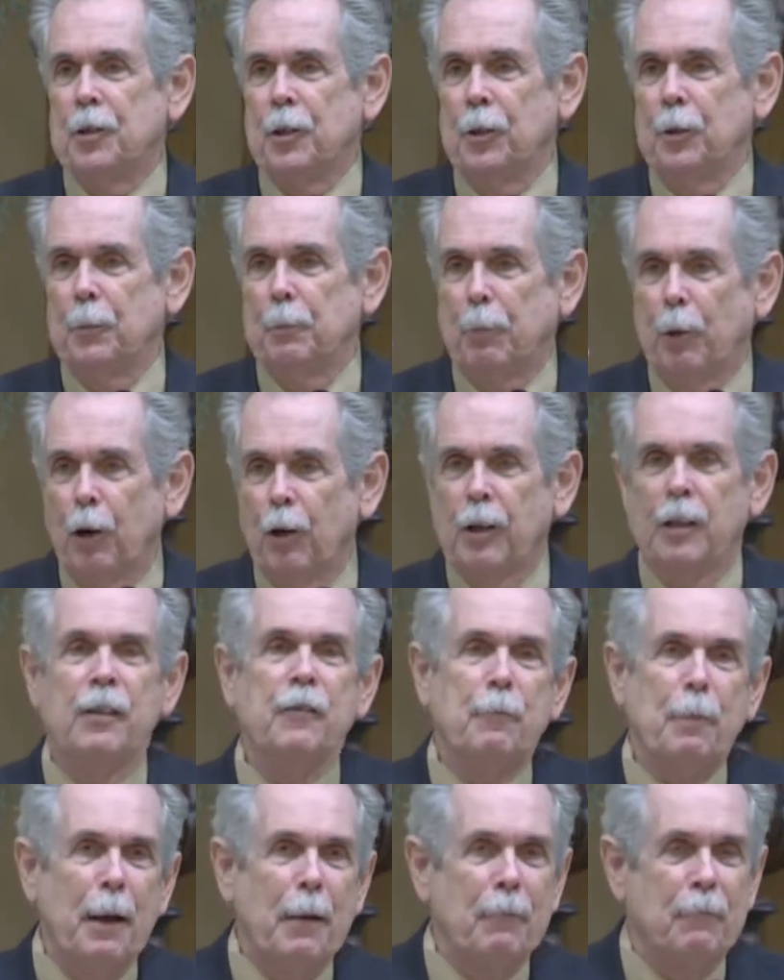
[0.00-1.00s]
to Perga
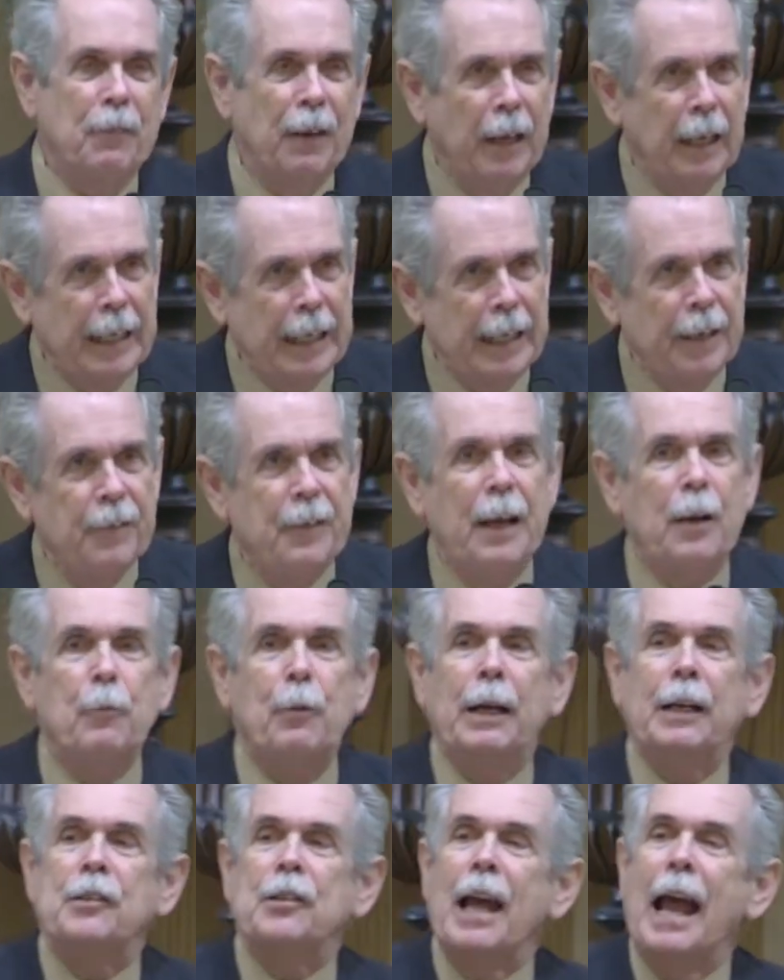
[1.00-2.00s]
of Pamphylia. They
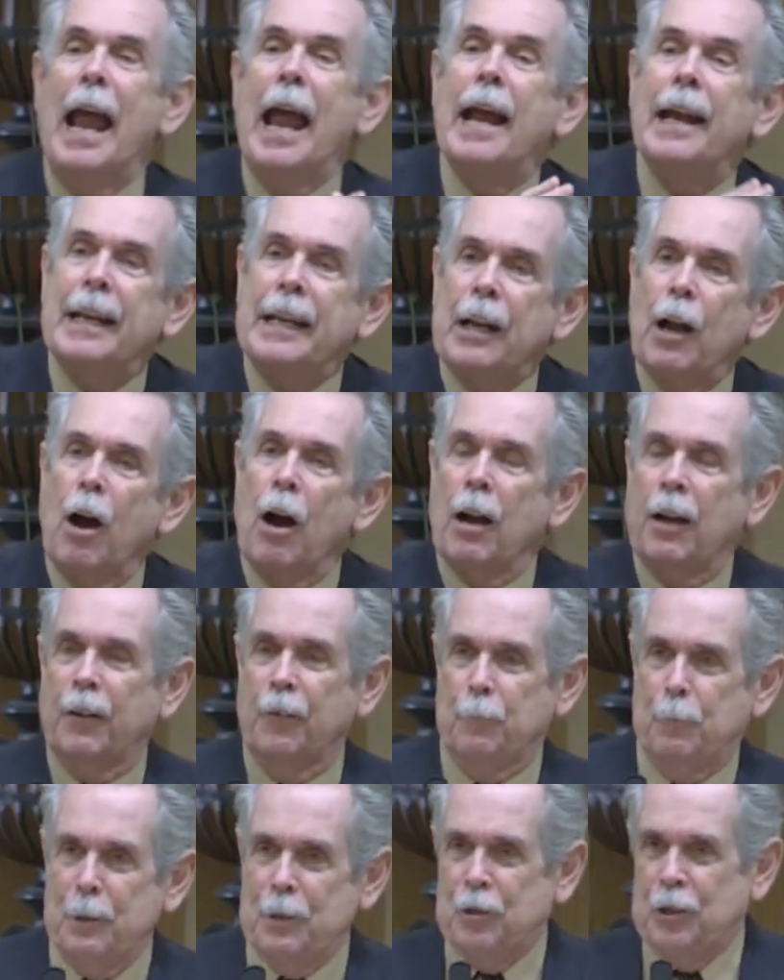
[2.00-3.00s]
went to Antioch
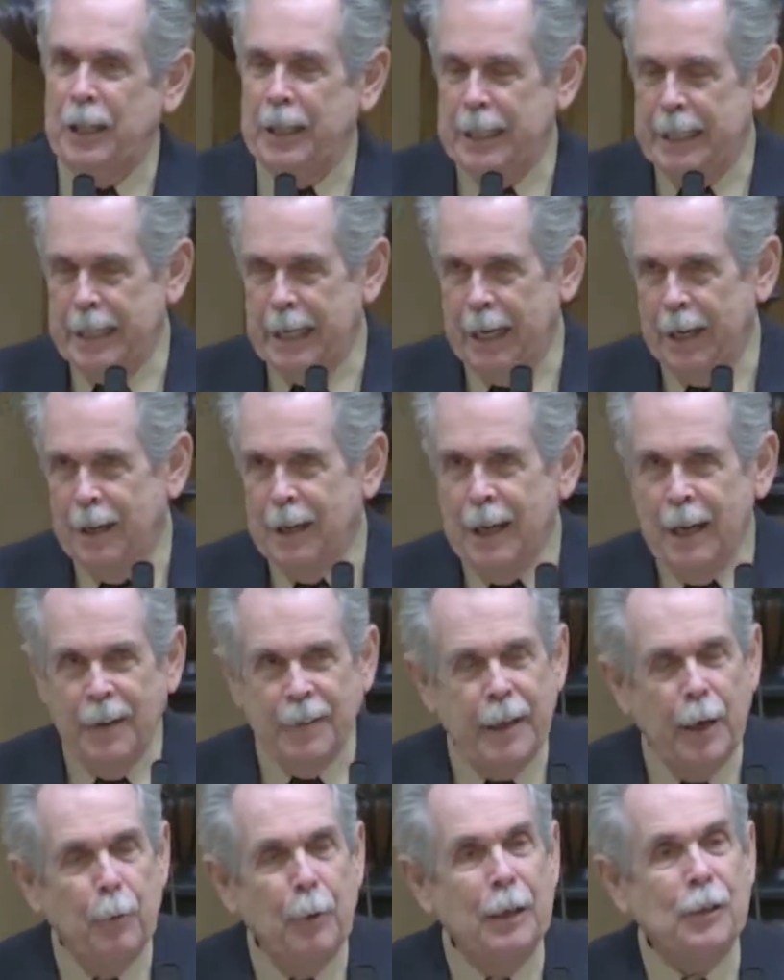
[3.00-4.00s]
of Pisidia.
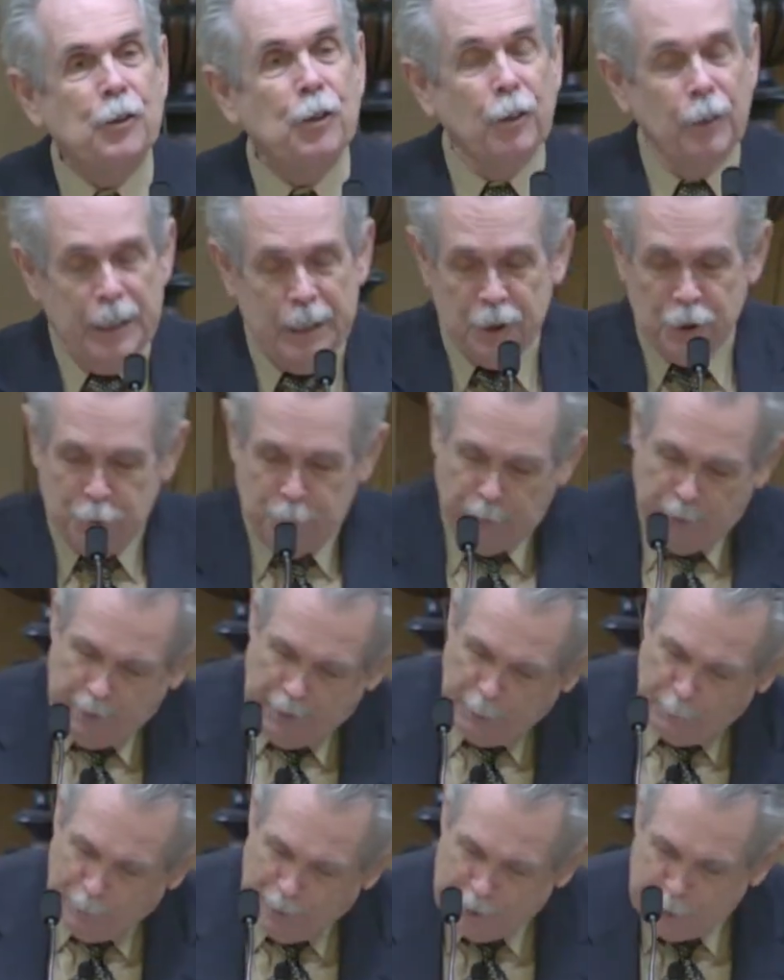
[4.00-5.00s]
They went to Lystra.
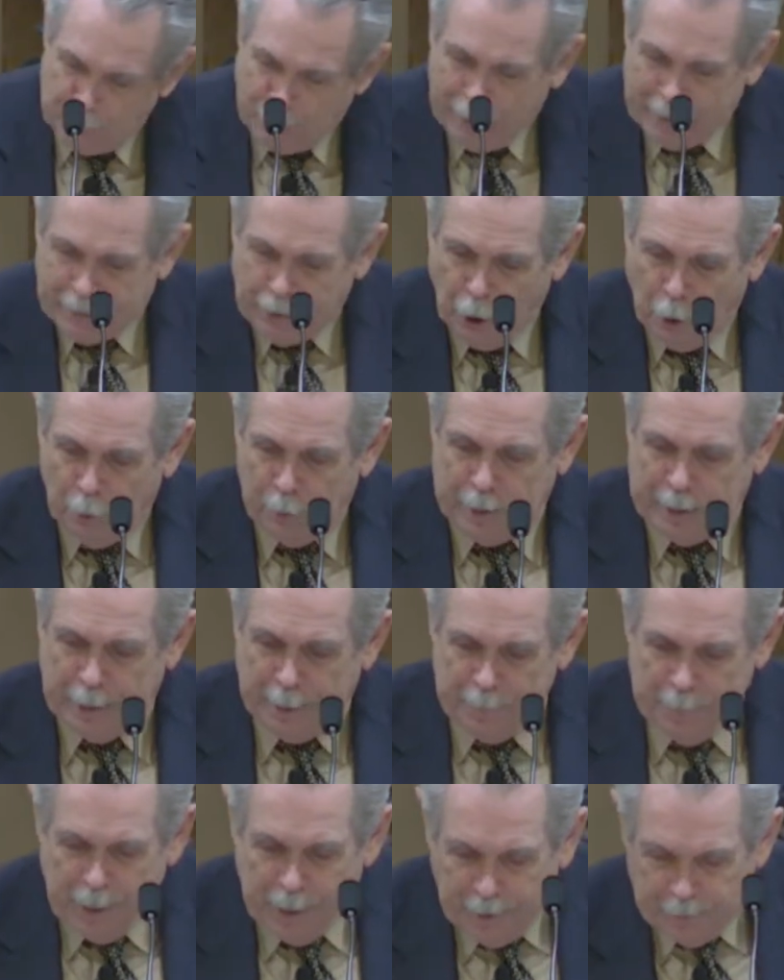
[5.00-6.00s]
They went to
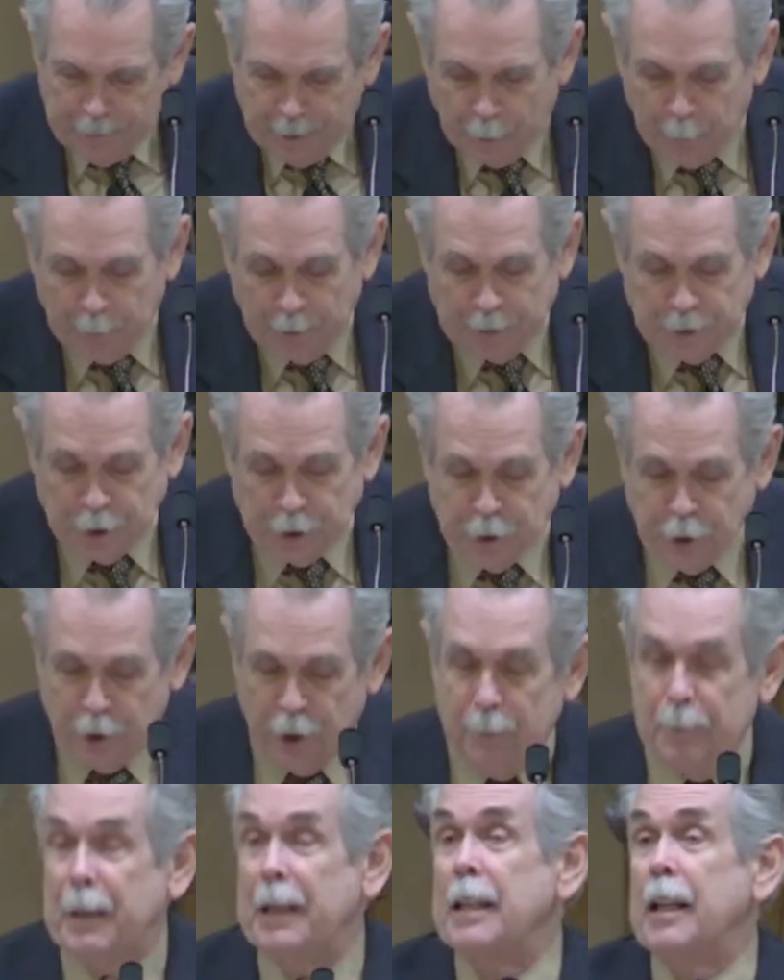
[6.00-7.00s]
Iconium. They went to
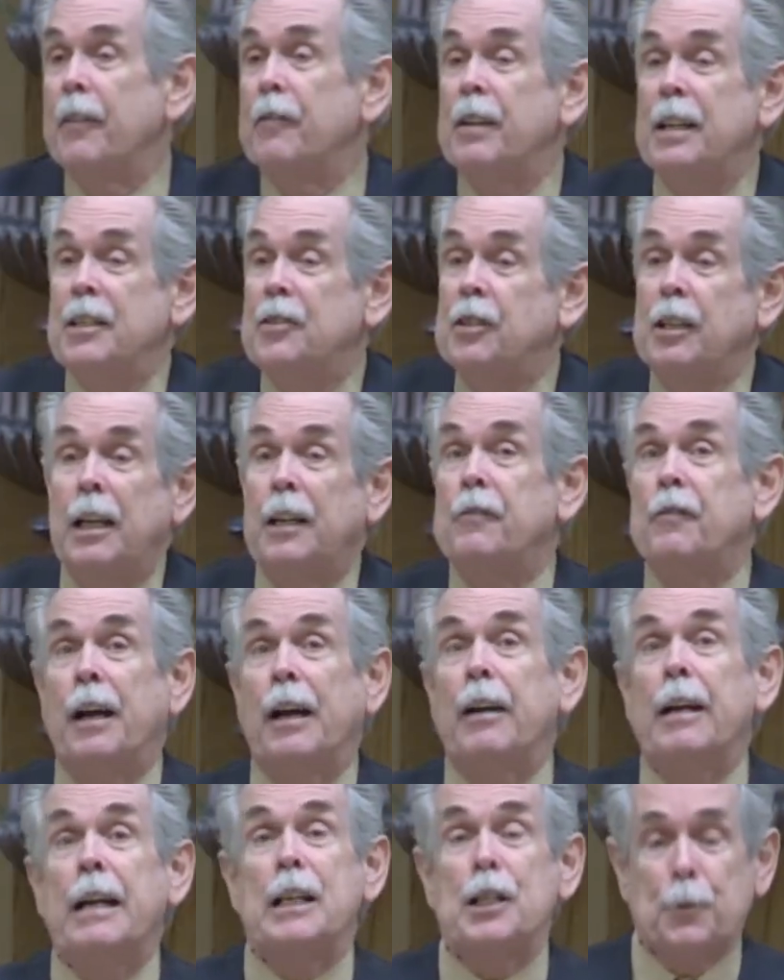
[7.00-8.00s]
Derbe. They visited
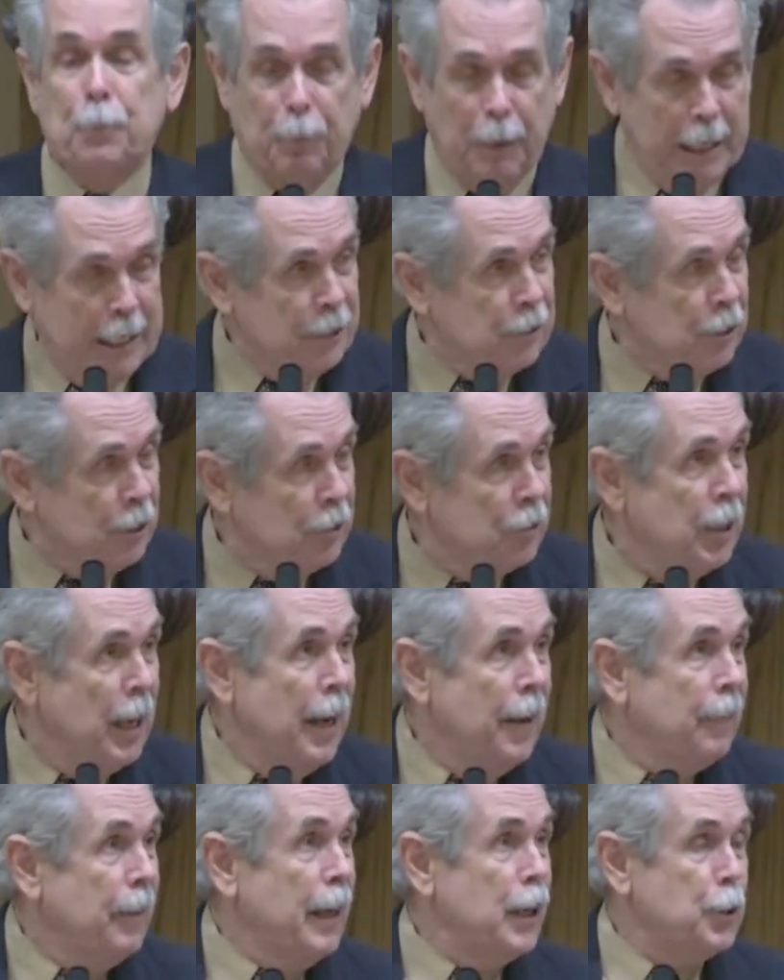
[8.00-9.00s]
various
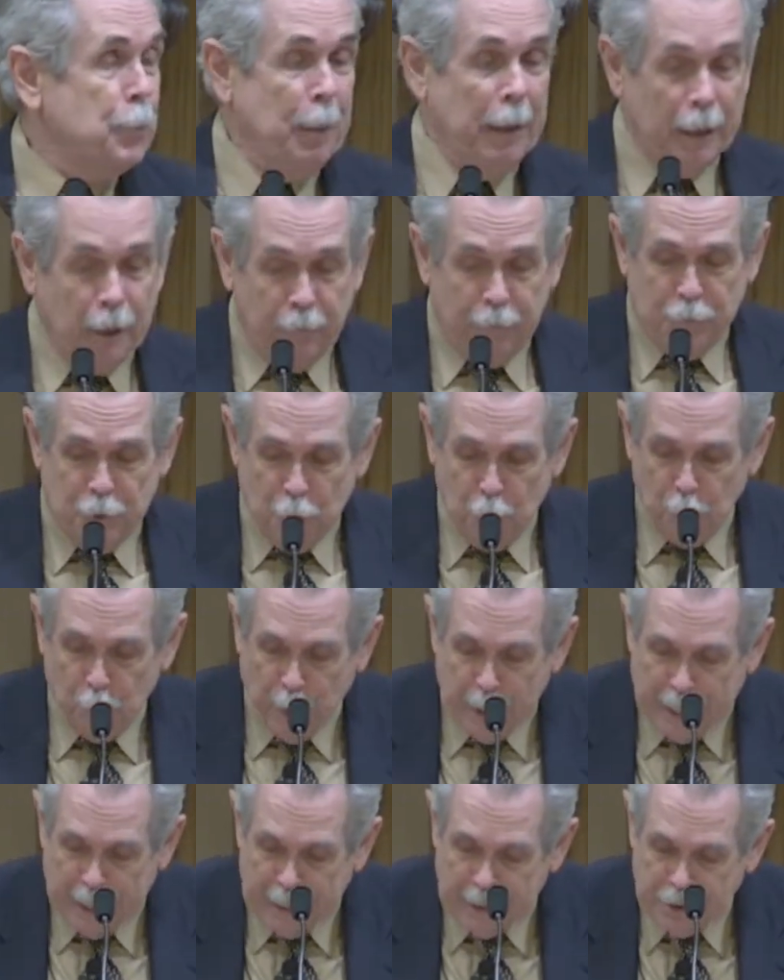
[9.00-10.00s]
places. They spent a few
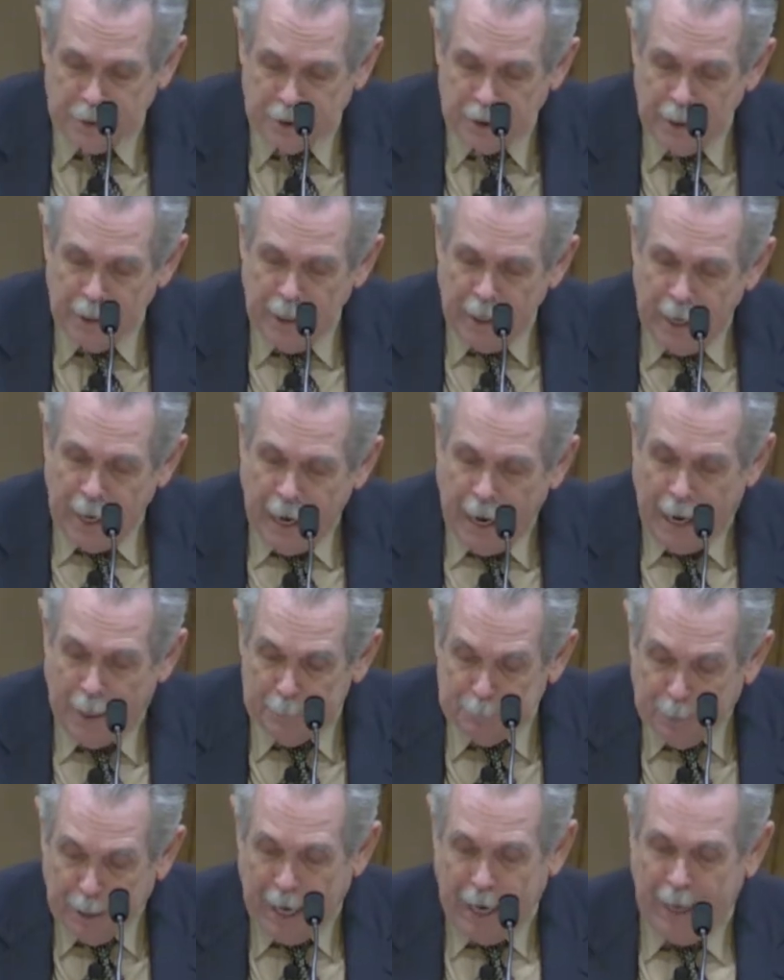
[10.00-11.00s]
weeks
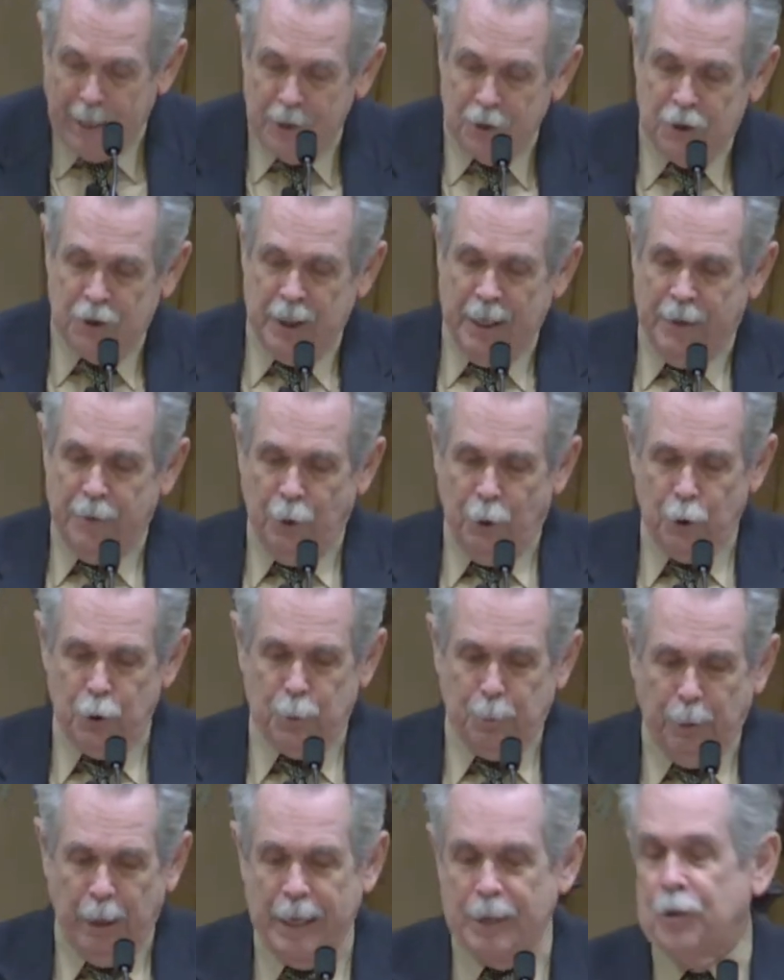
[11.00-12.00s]
at best in those
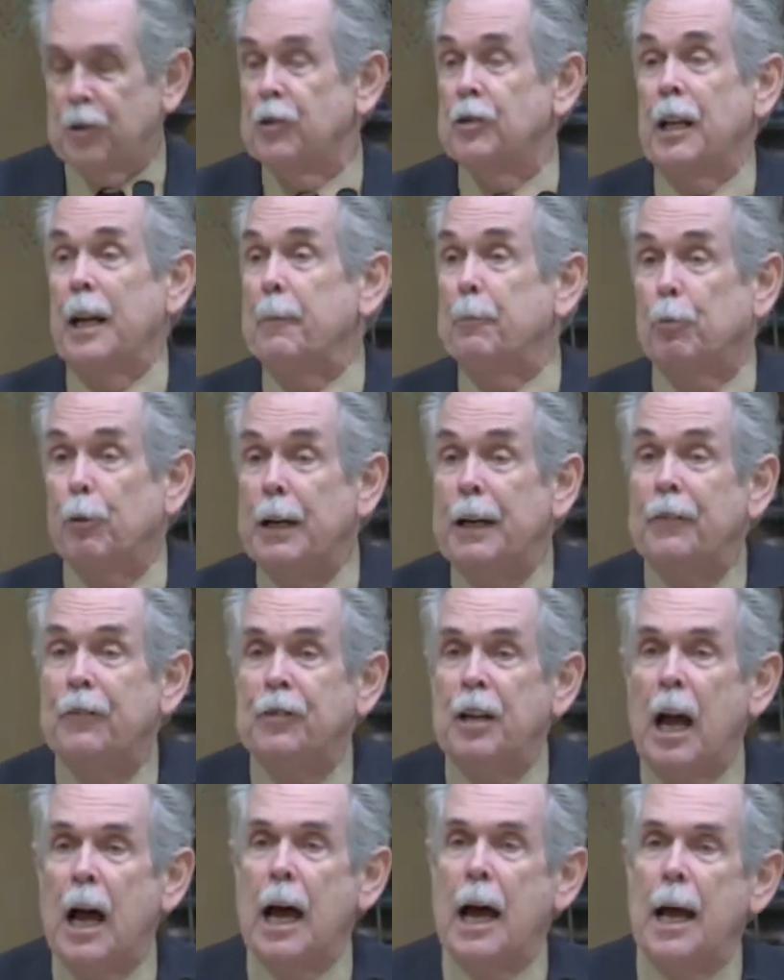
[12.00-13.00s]
places, a brief
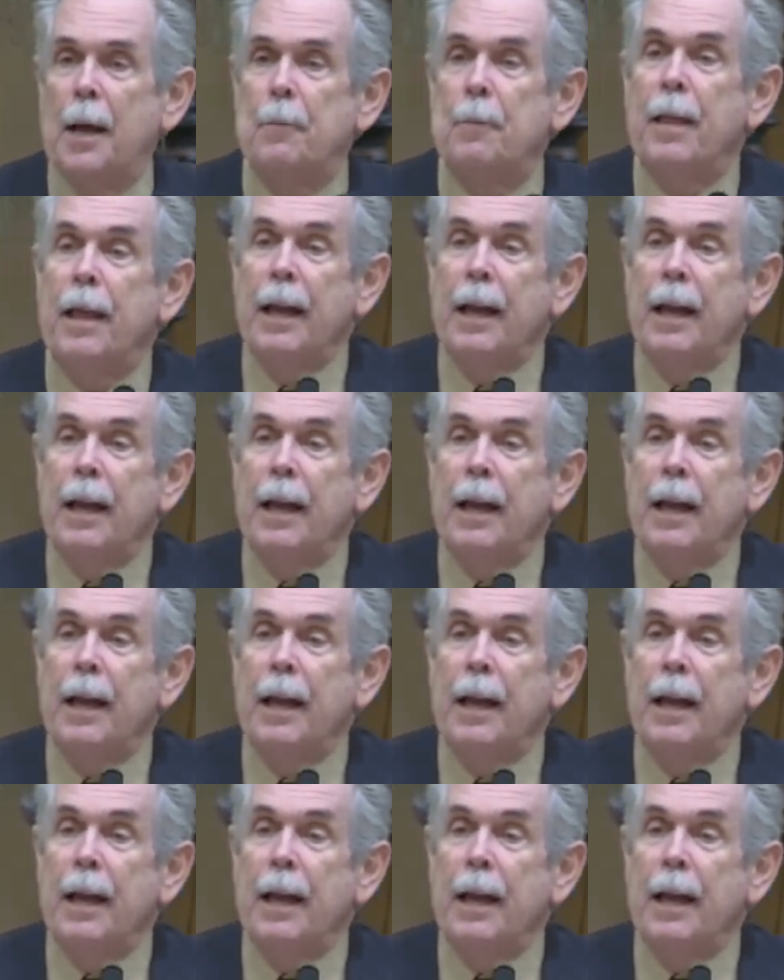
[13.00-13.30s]
time,